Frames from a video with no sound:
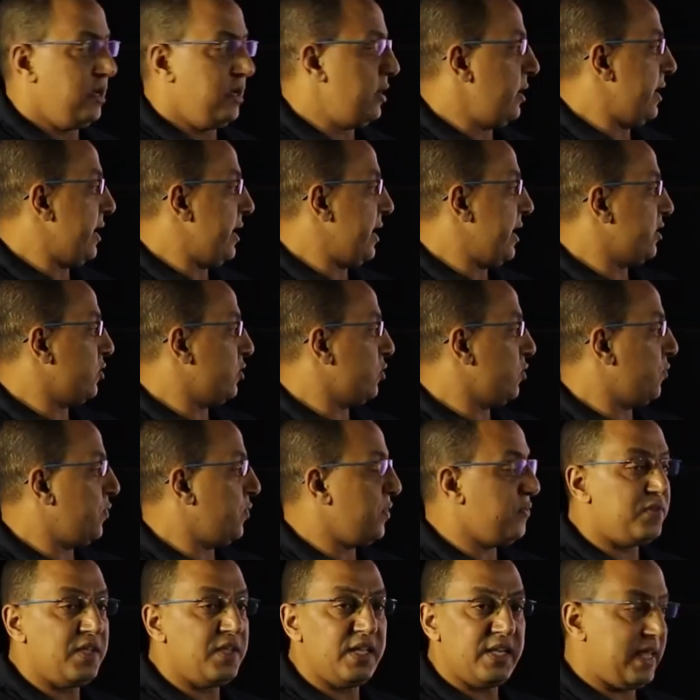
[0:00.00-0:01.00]

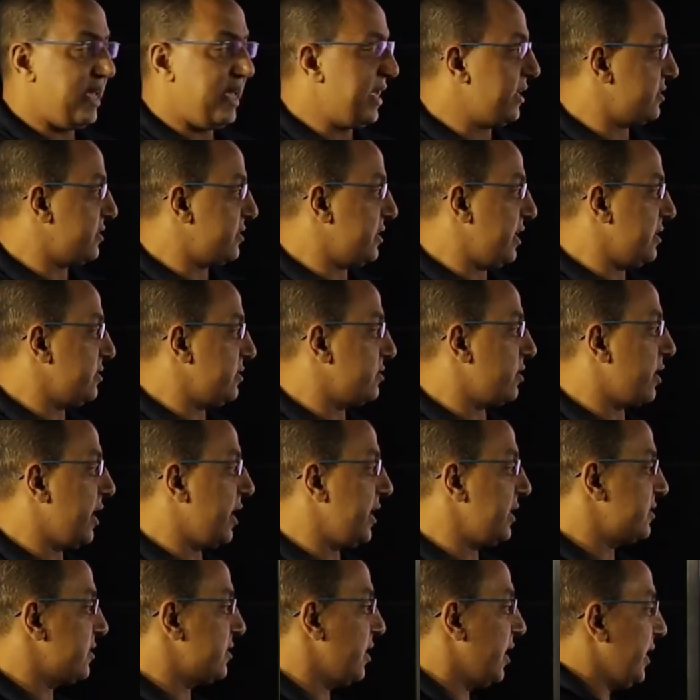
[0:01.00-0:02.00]
15x in the
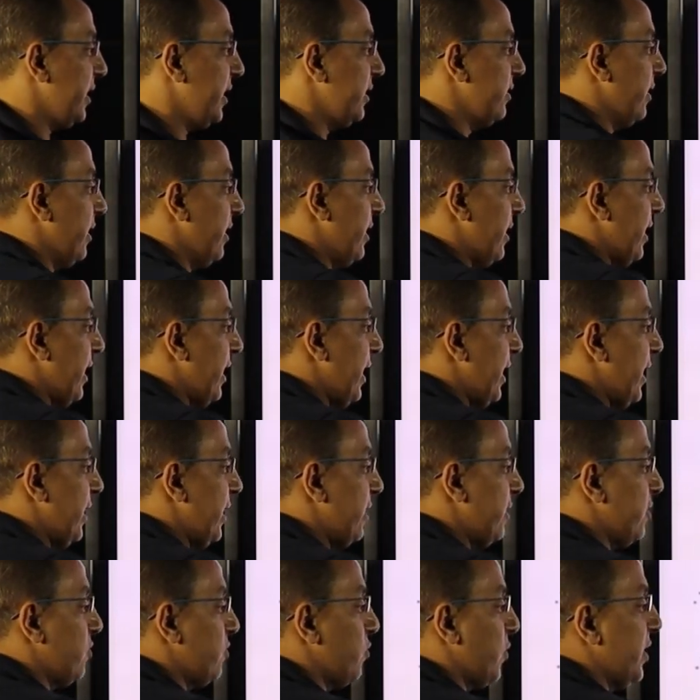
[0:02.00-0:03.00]
right side
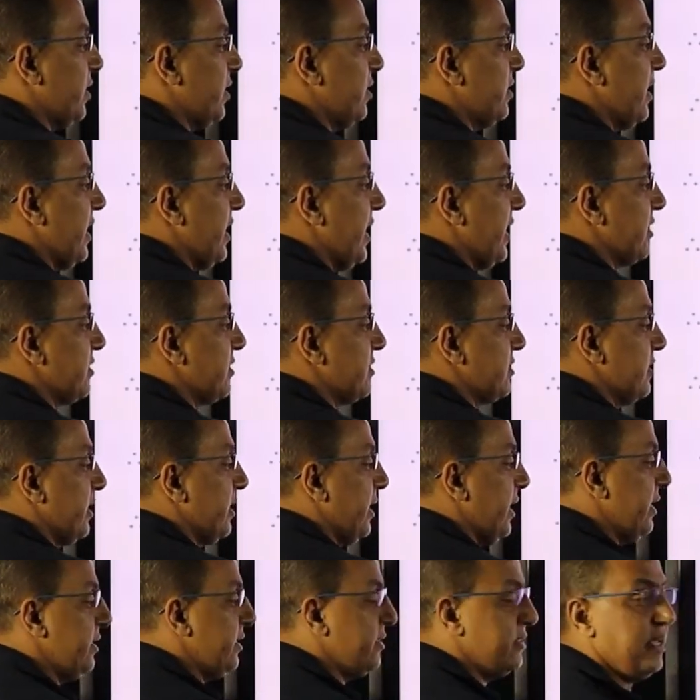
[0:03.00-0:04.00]
and 20x
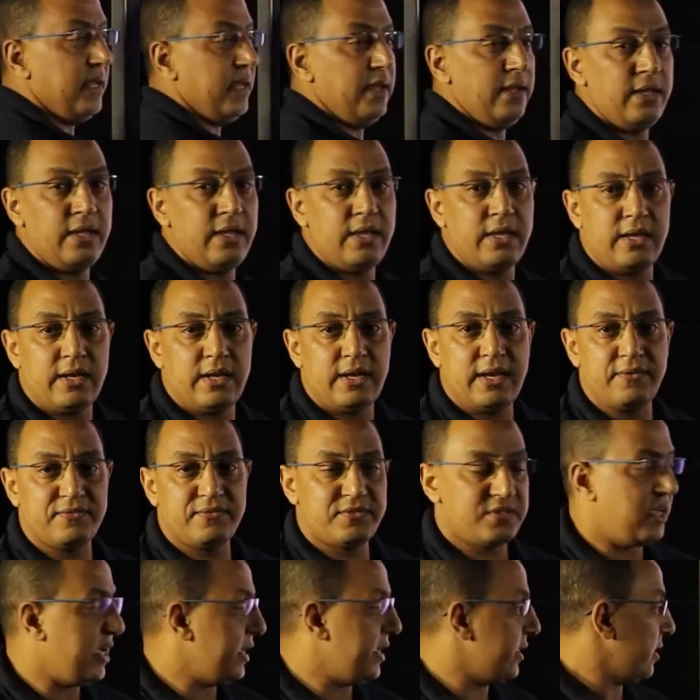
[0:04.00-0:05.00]
in the
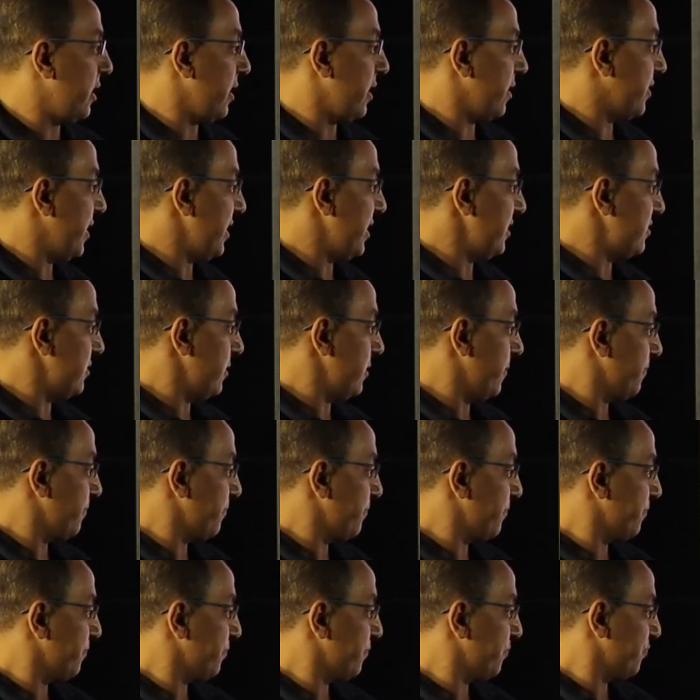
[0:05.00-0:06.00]
left side like this.
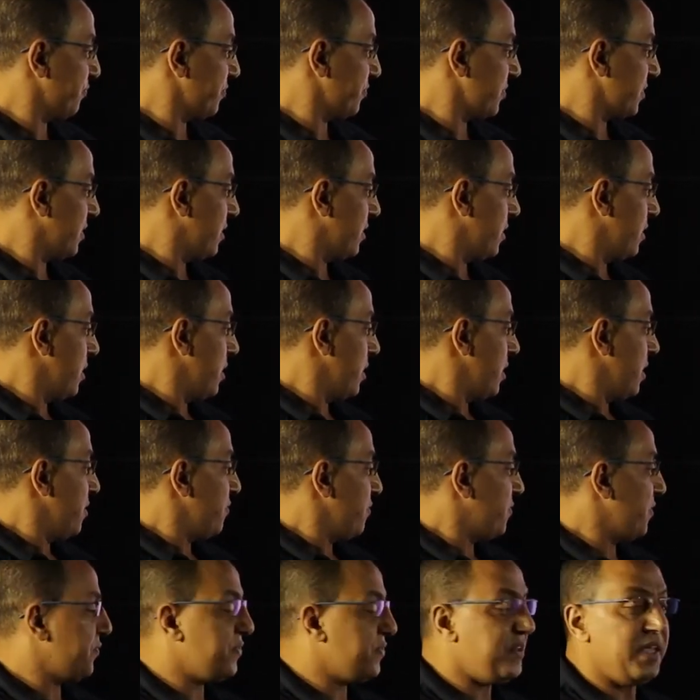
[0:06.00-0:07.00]

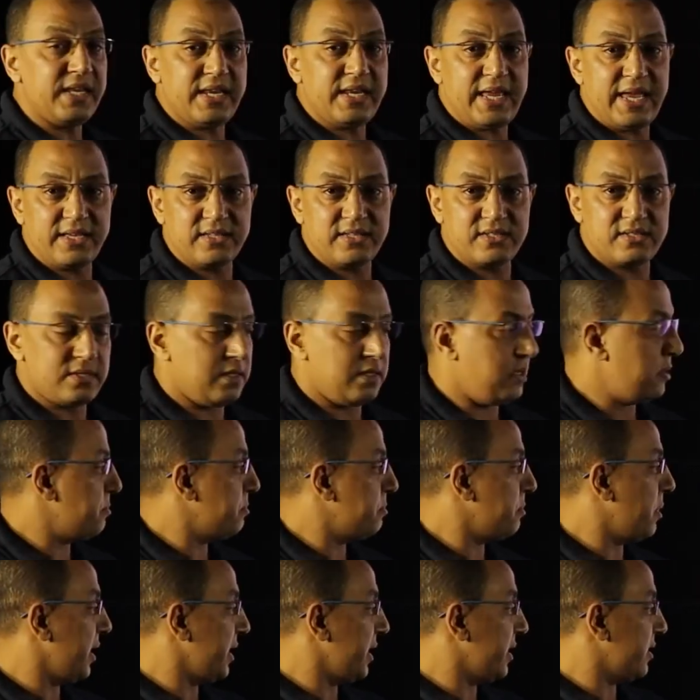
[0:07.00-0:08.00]
15x
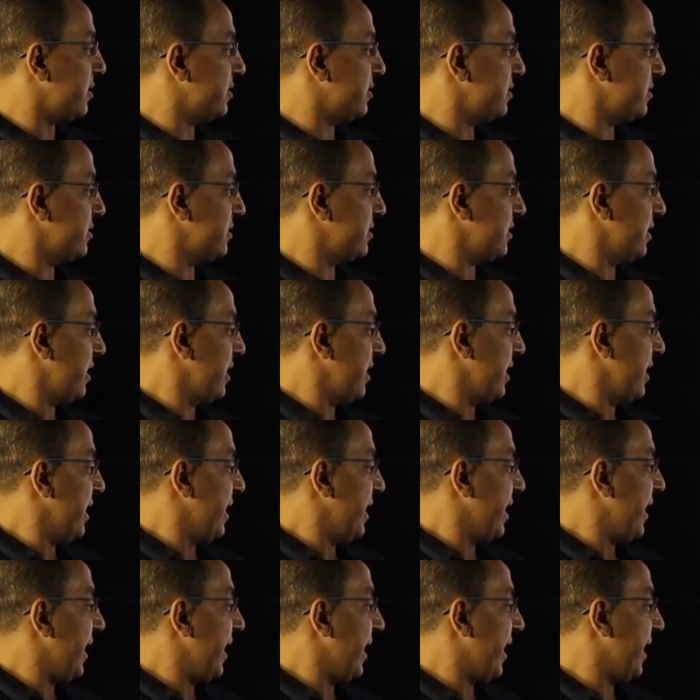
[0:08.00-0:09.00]
minus
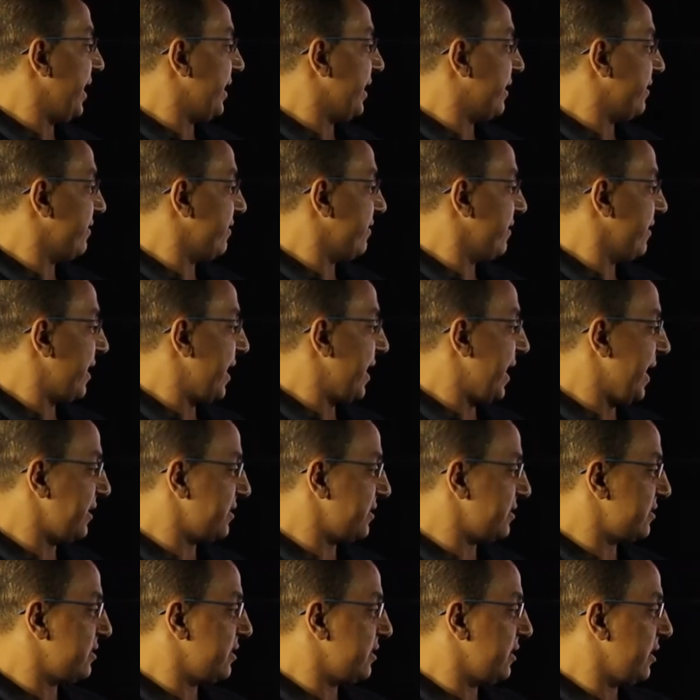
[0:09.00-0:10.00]

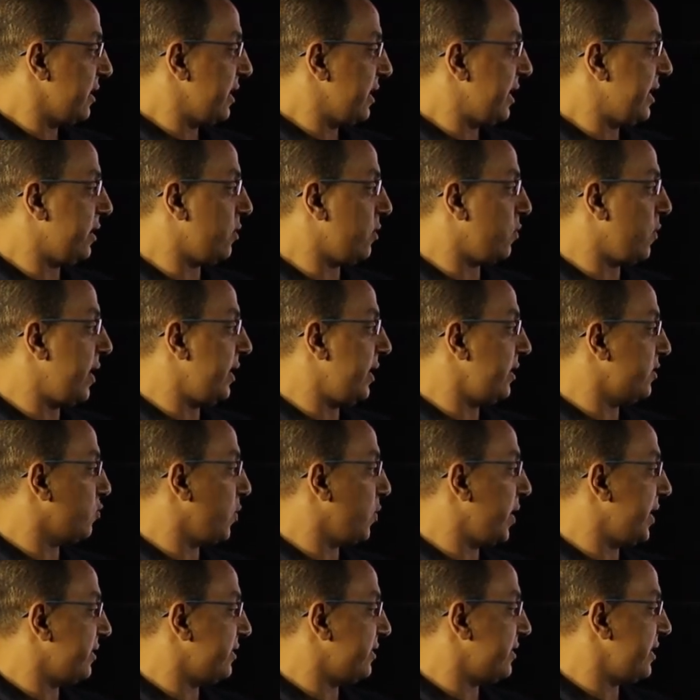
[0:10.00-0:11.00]
8x equal
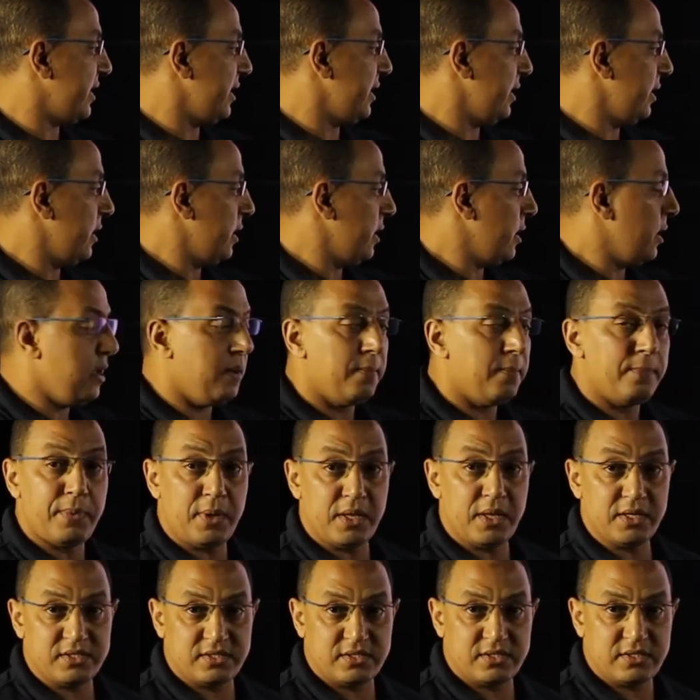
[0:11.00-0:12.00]
20
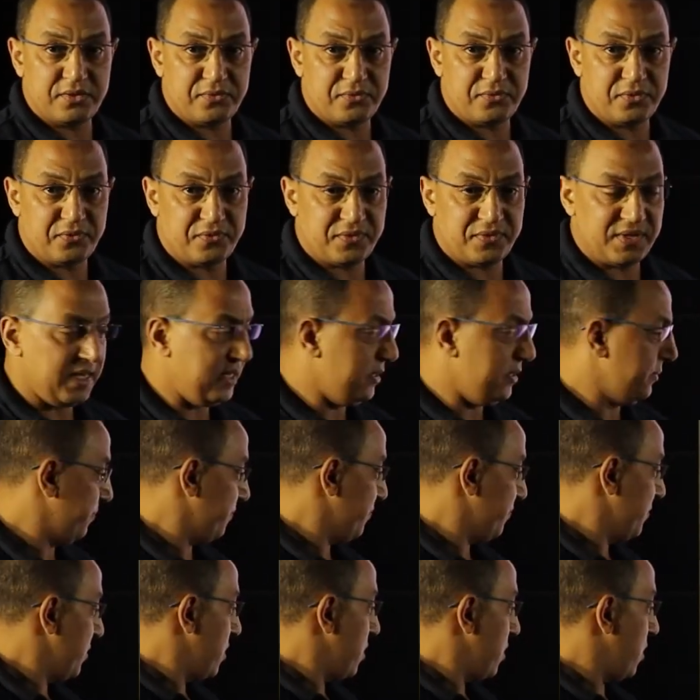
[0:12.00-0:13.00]
plus
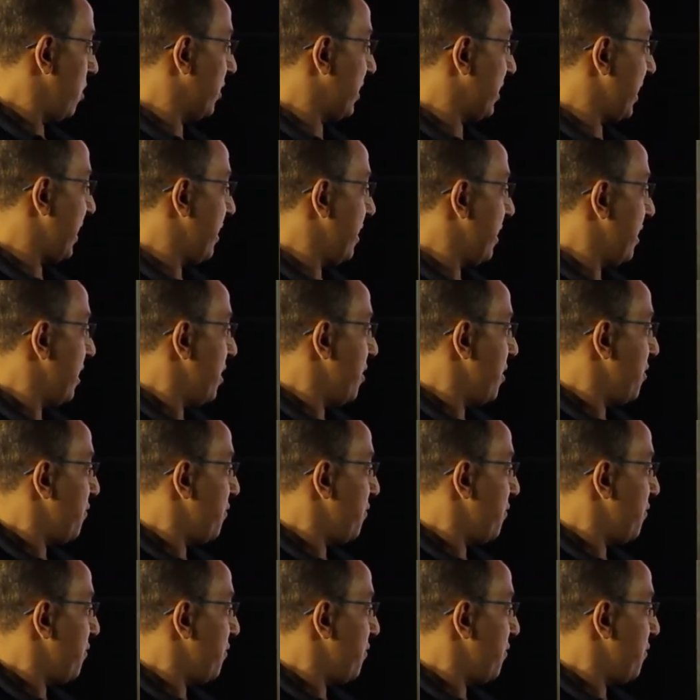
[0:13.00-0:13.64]
15. Okay,